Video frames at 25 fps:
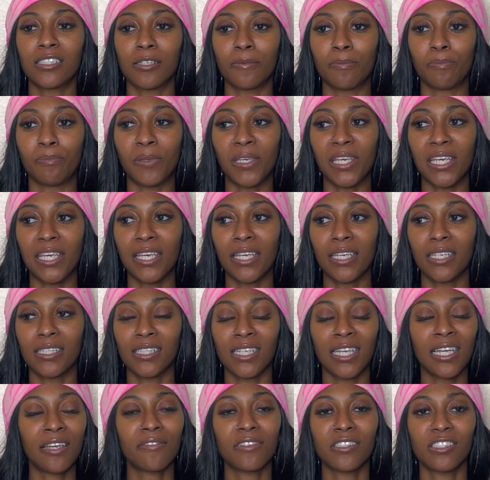be,
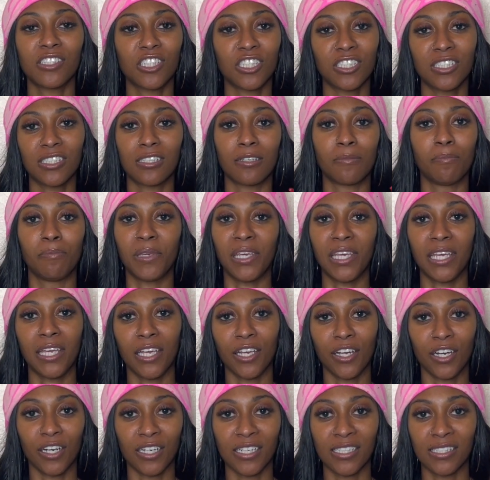even just to be
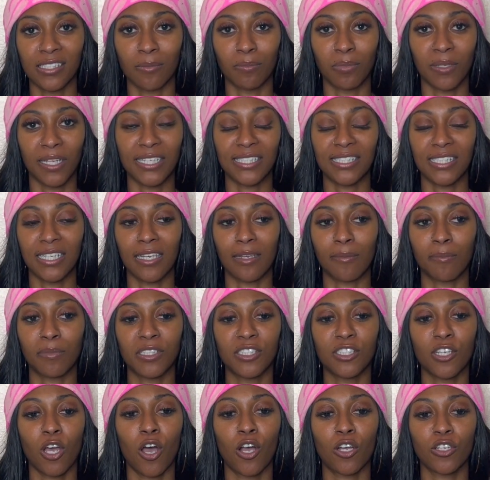here is a blessing, but
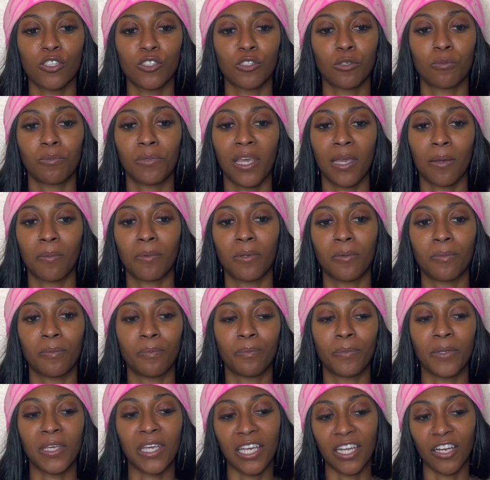to also be able to
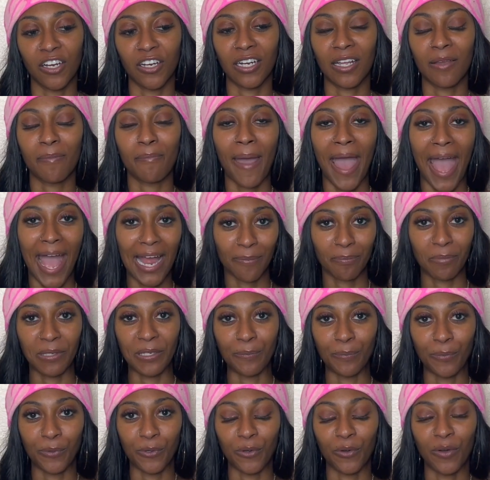be here and impact
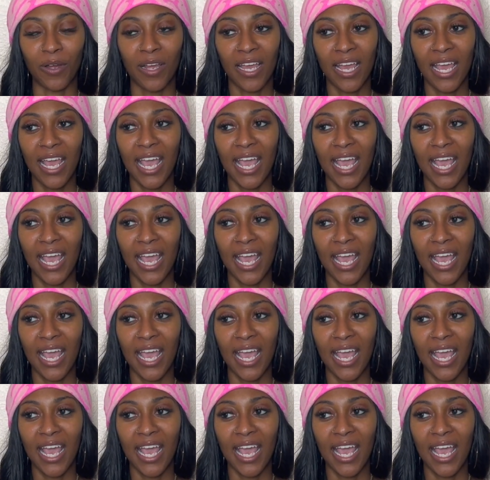people,